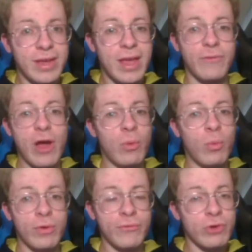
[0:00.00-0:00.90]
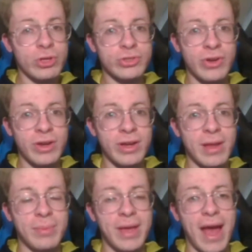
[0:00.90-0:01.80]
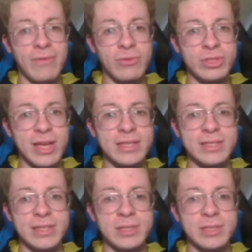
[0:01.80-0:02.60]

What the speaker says: If I were frustrated, I'd be advertising